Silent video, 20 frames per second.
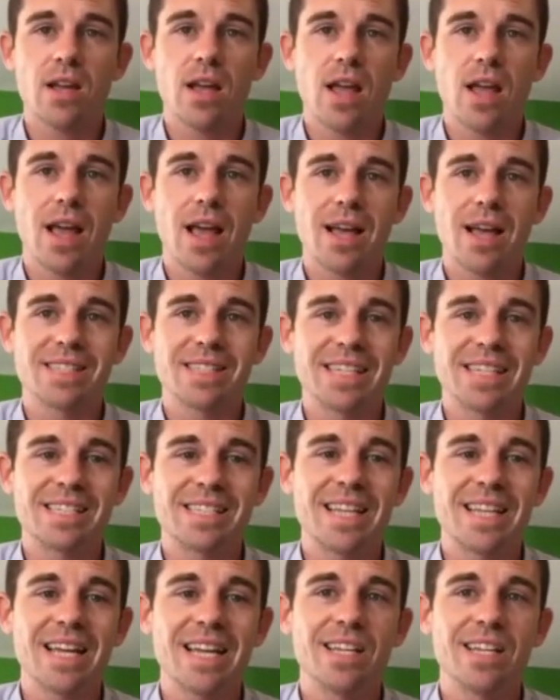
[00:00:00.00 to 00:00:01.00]
has
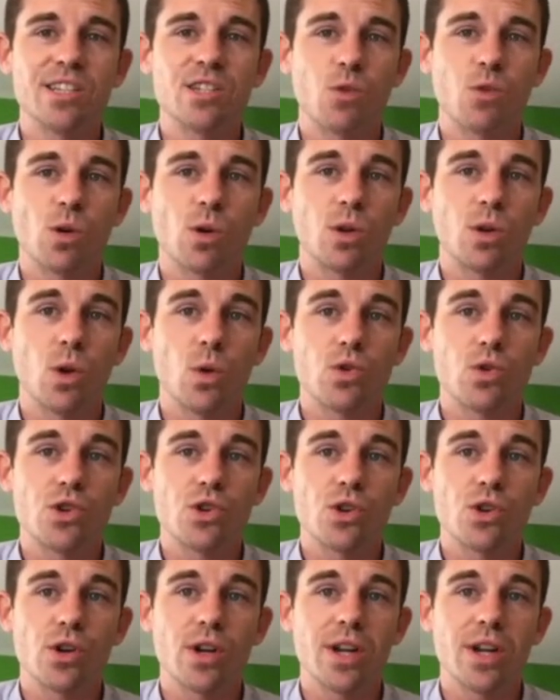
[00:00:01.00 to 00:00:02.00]
extended its
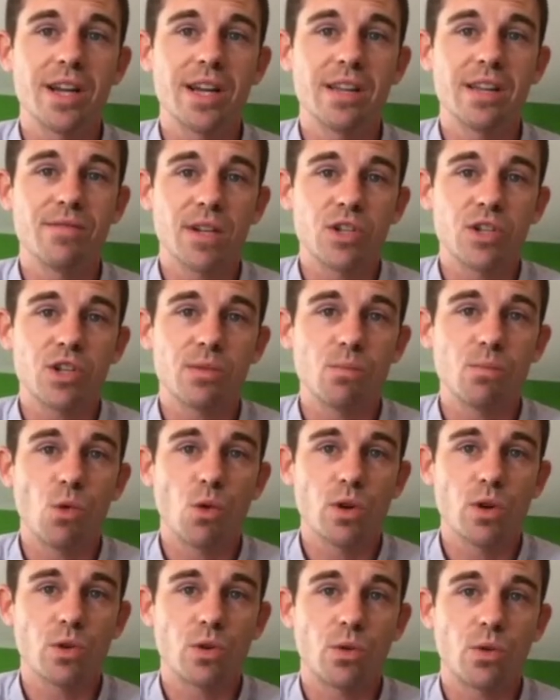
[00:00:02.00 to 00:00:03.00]
foreclosure and eviction
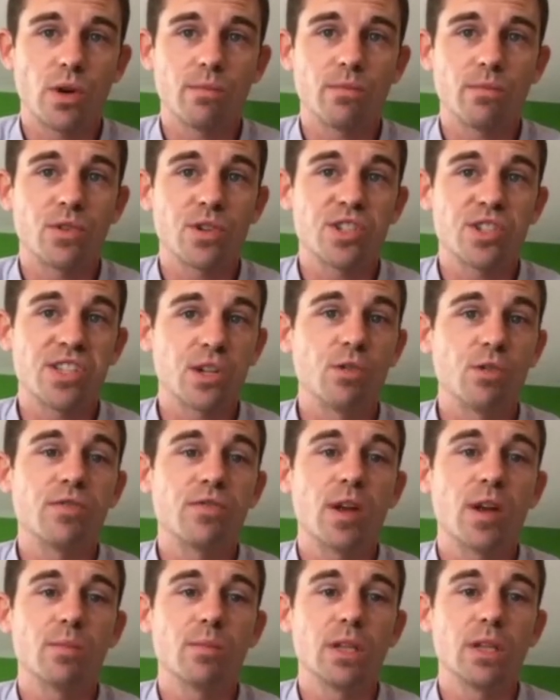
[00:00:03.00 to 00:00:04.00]
moratorium for
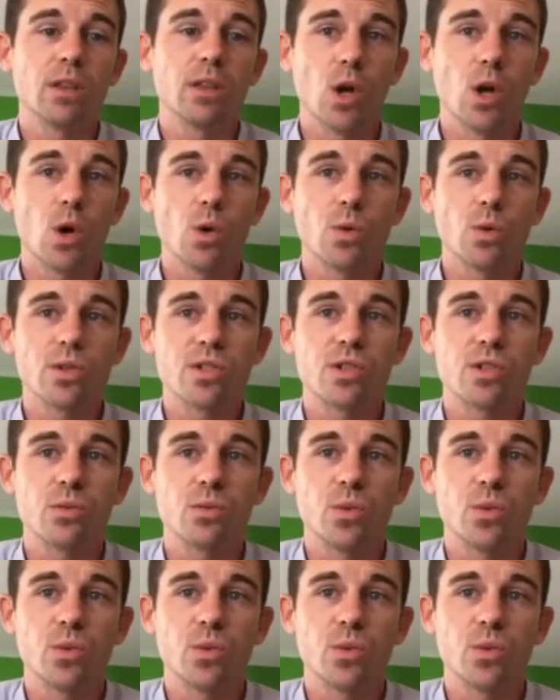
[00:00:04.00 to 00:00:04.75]
single-family loans,